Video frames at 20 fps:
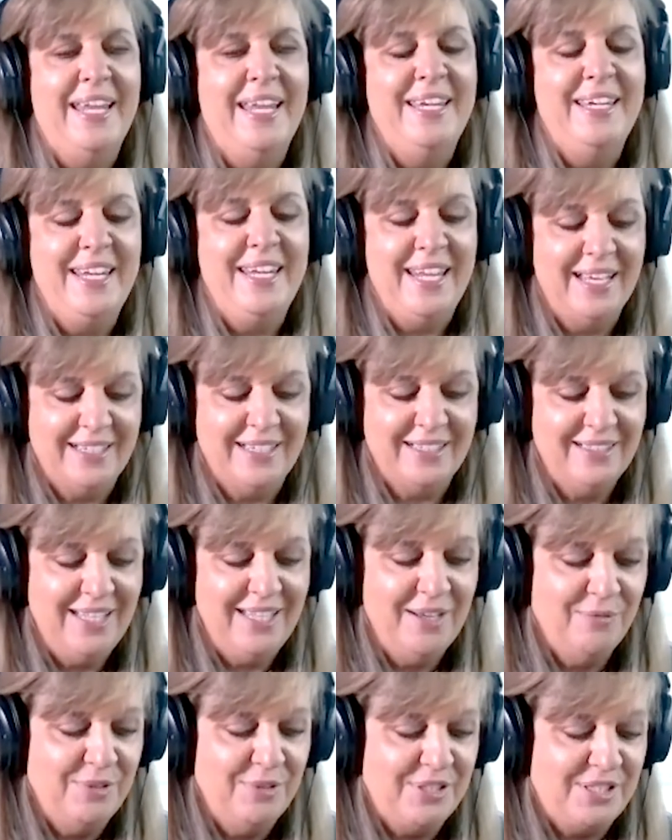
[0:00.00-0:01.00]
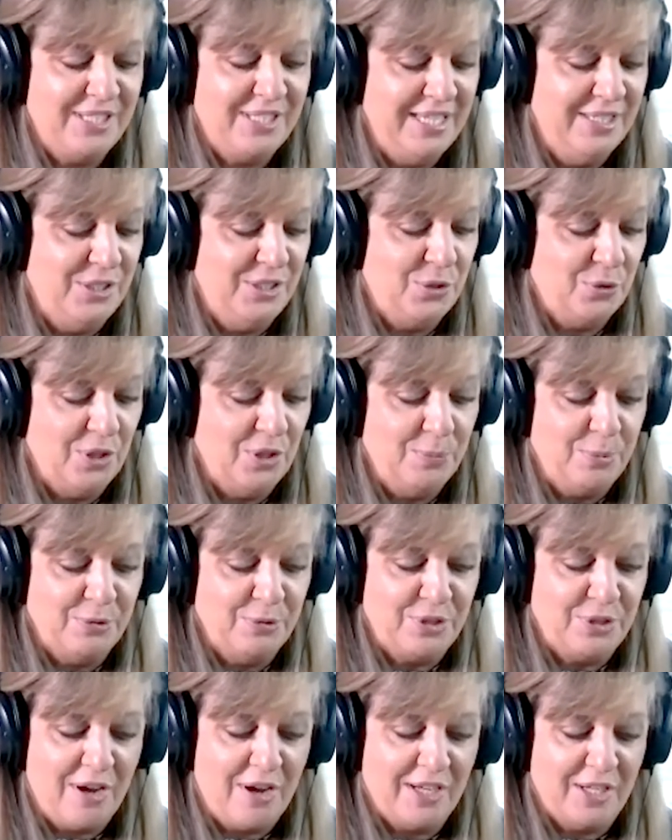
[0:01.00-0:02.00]
And Nick, it was
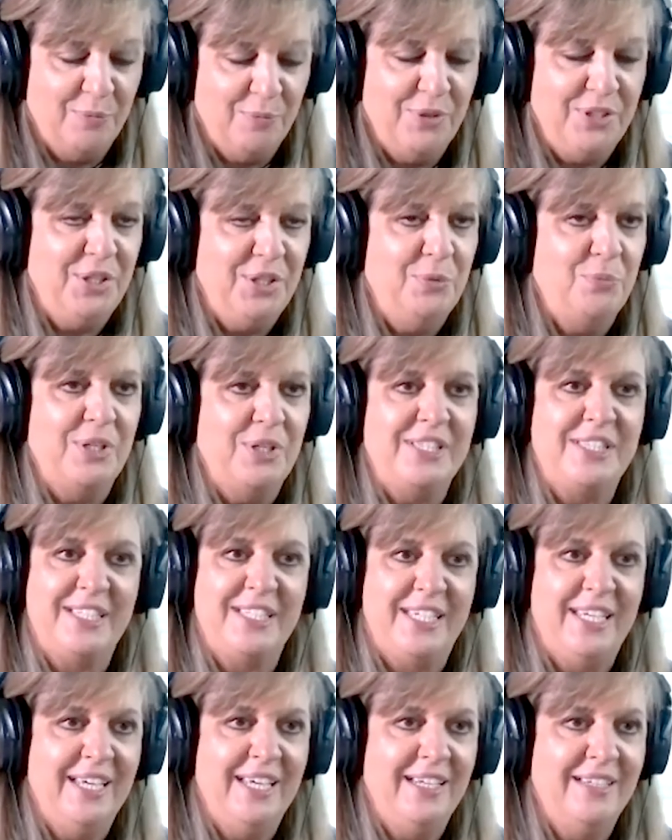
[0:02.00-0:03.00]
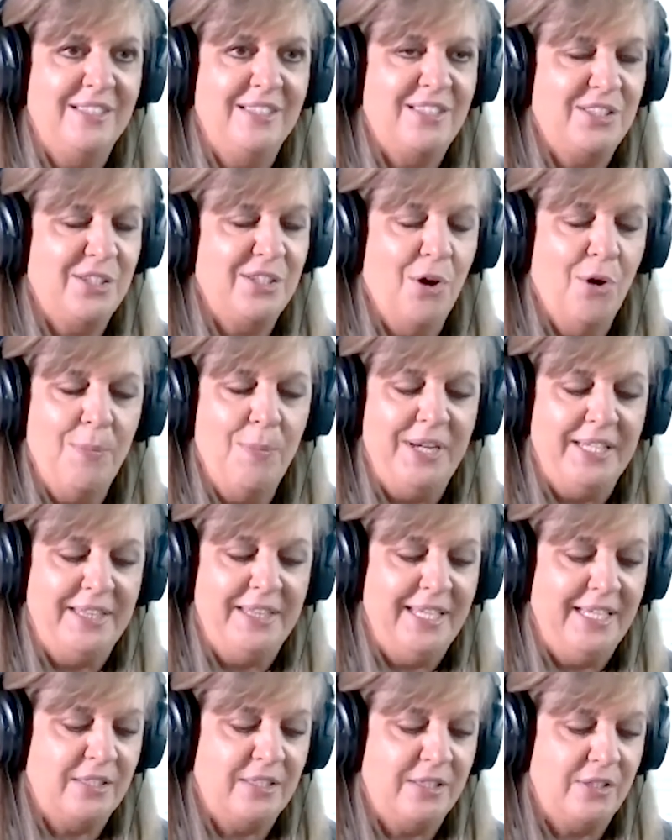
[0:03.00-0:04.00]
enjoyable talking with you once again. So
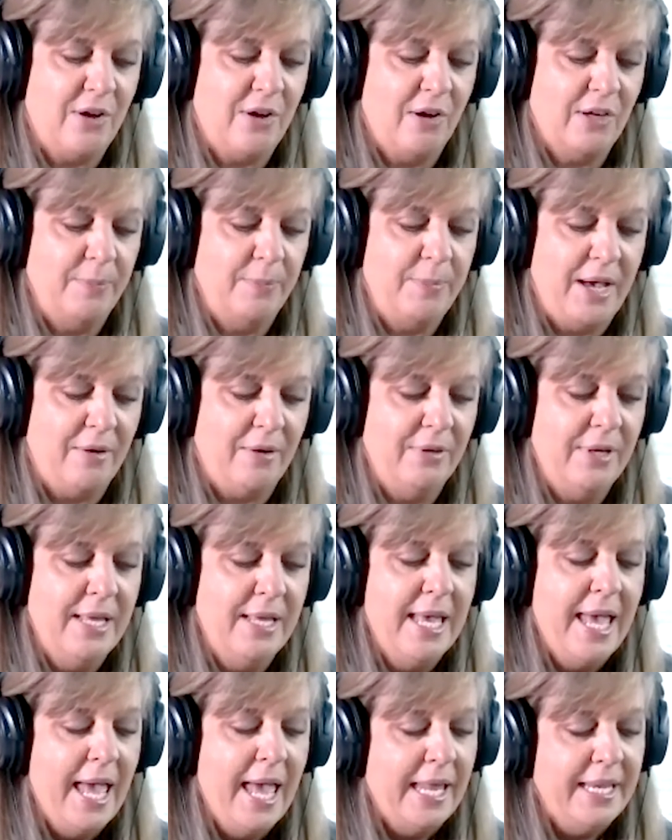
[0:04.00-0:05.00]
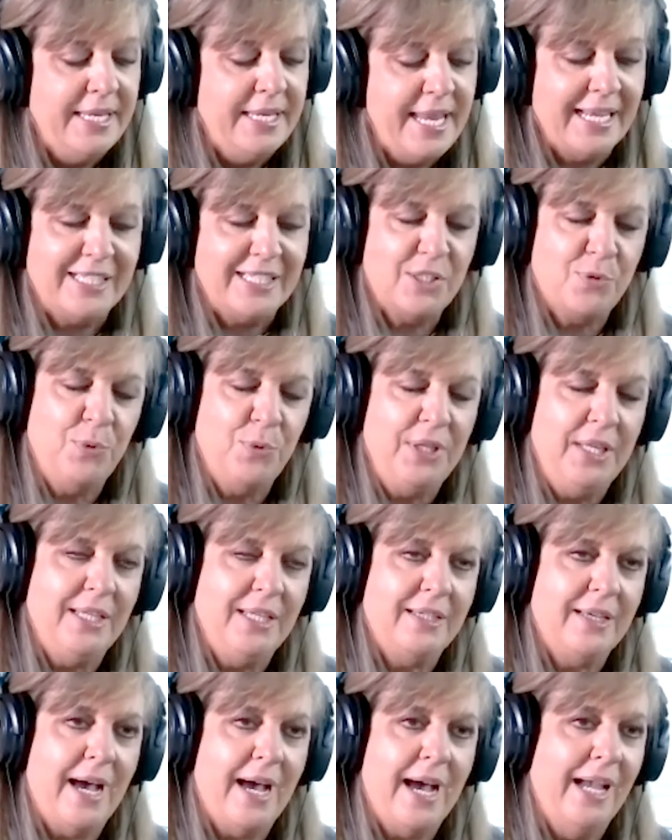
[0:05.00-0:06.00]
many things to talk about. Next
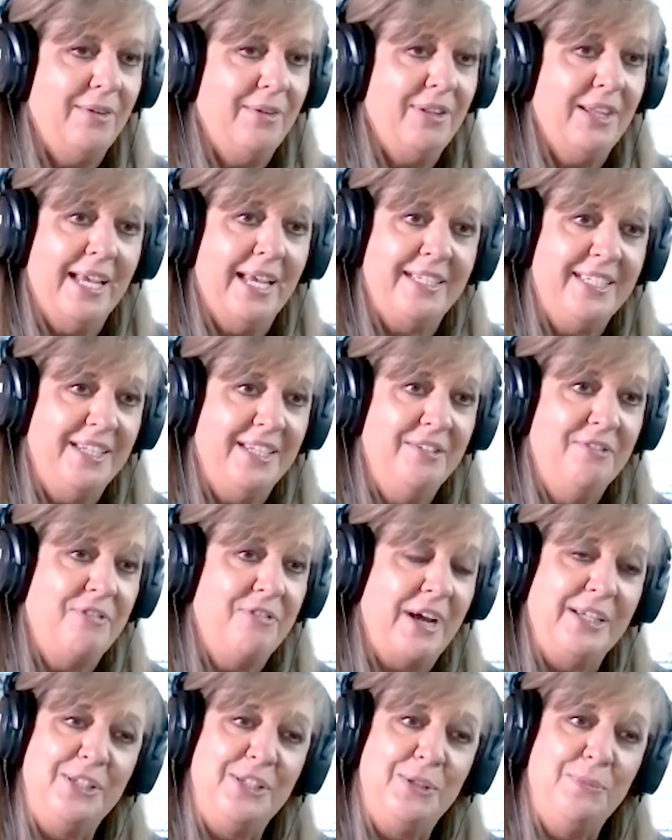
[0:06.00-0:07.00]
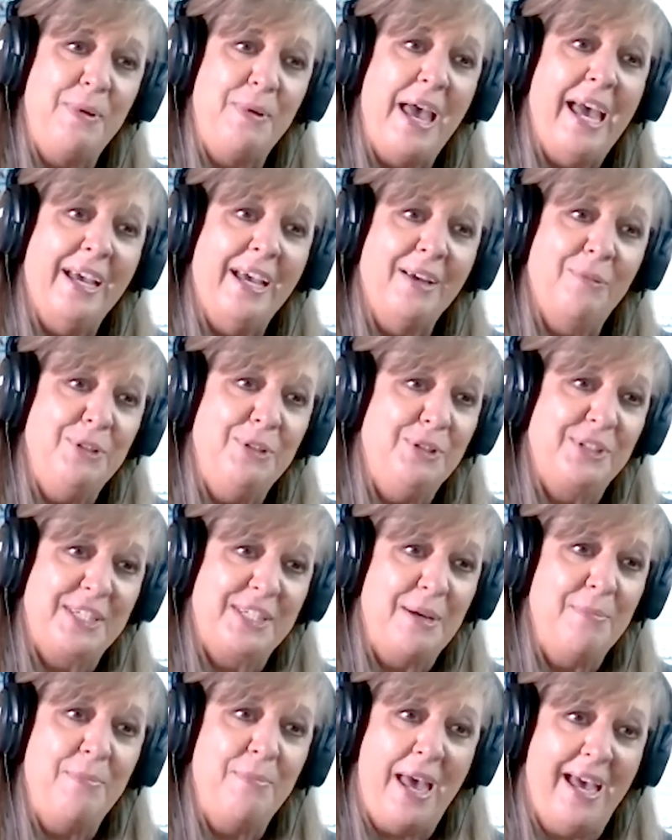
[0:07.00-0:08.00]
week, I'd like to invite you back. Would
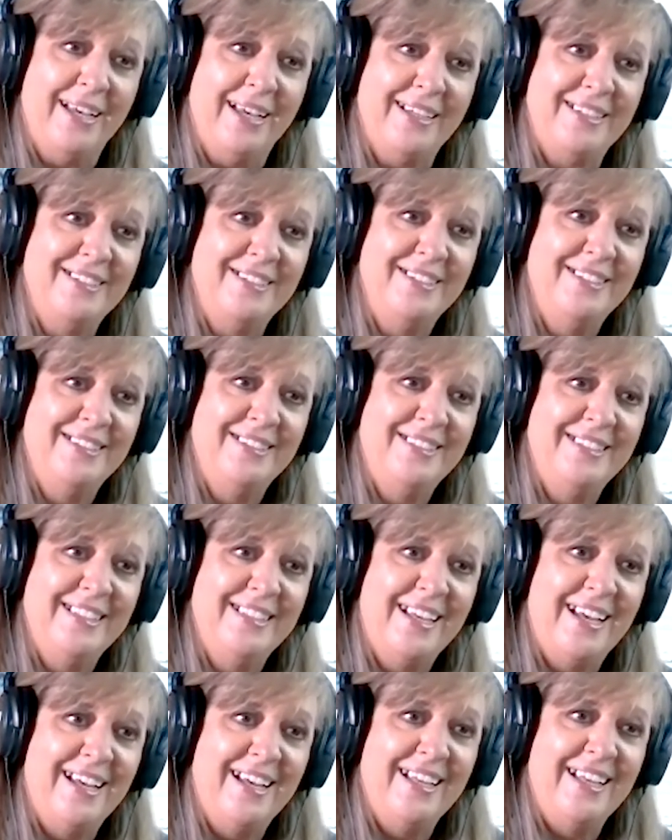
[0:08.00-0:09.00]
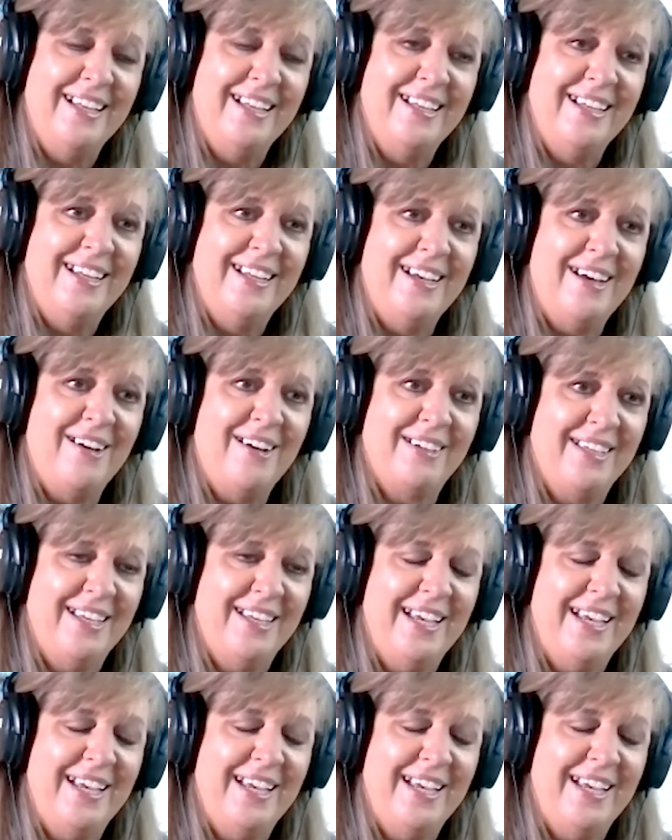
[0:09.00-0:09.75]
you come back? I'll be glad to.